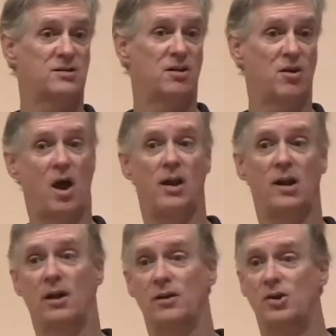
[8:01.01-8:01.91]
They're not
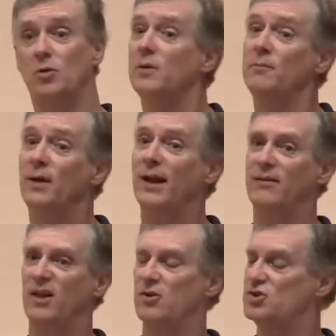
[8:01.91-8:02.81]
a human
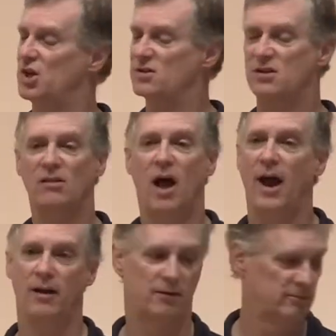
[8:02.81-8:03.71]
being, they're just a liar.